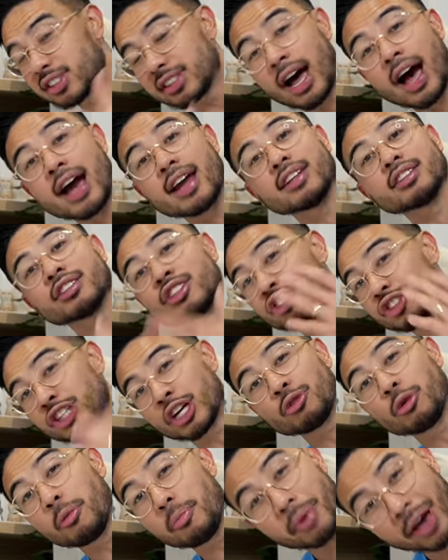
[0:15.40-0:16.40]
tiredness and
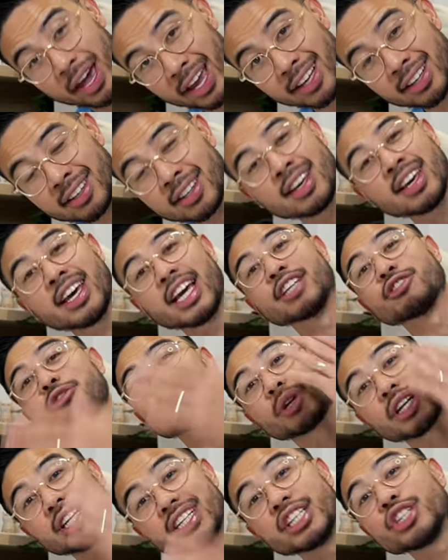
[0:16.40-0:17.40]
general pain is from
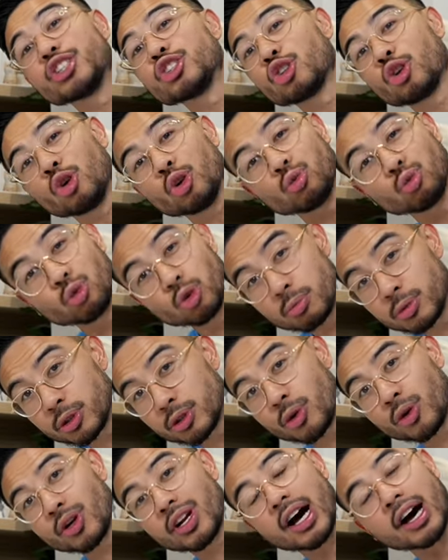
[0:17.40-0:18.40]
a condition called
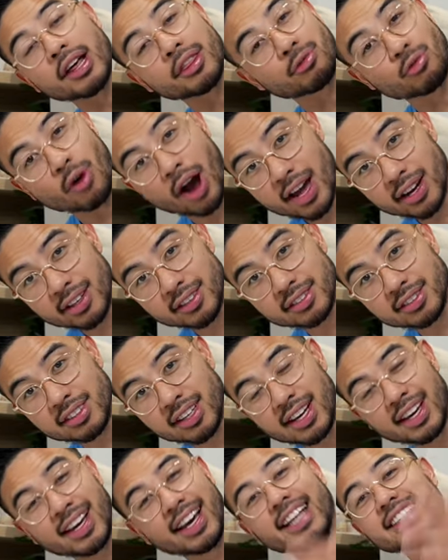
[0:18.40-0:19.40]
rheumatoid arthritis?
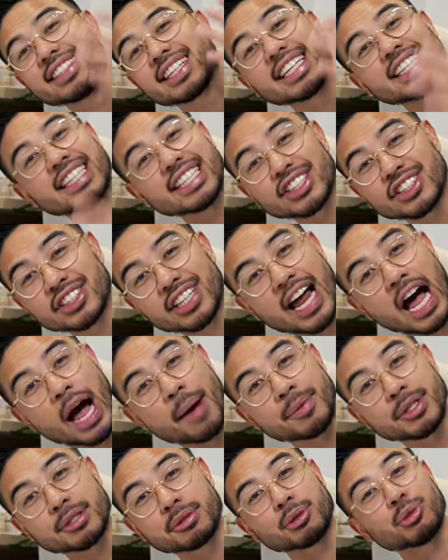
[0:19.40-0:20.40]
It's a condition that
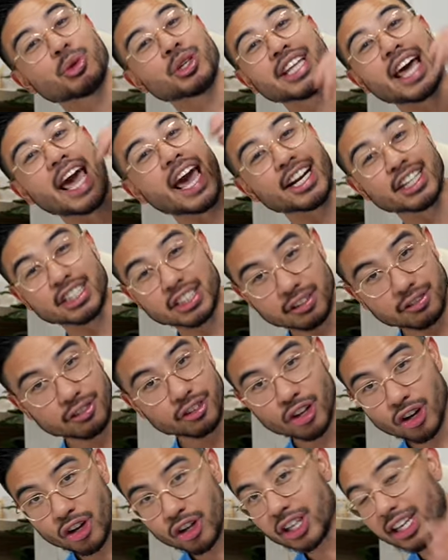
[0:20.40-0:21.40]
happens between the ages of
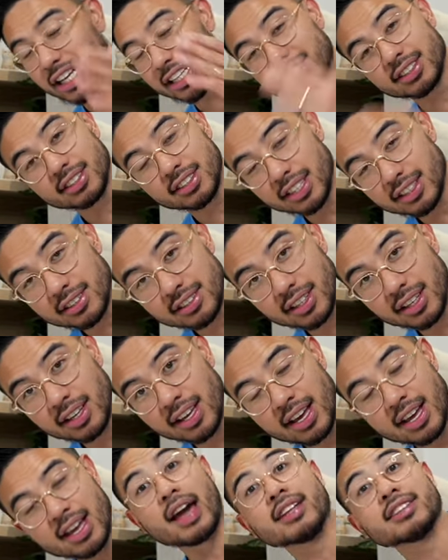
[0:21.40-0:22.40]
30 and 60
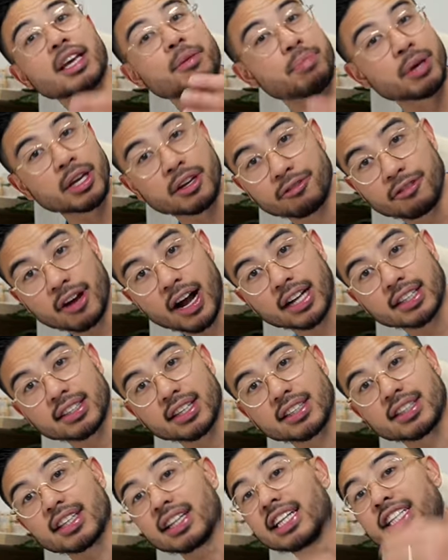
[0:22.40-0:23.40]
and is a big
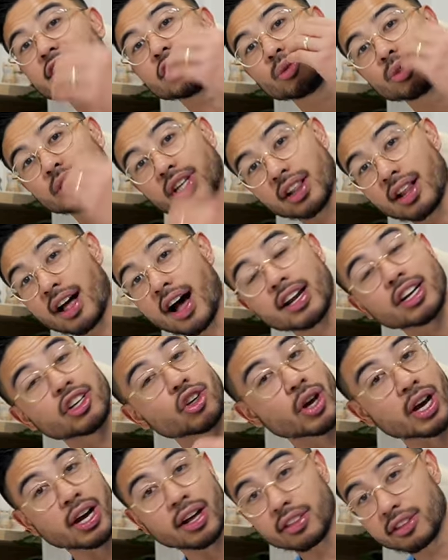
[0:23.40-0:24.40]
factor that leads to a decline in
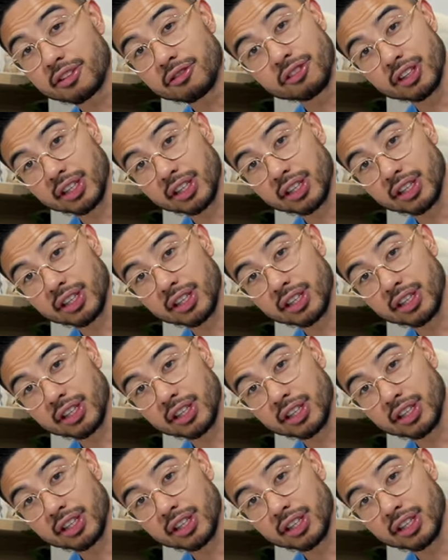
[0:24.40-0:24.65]
your health and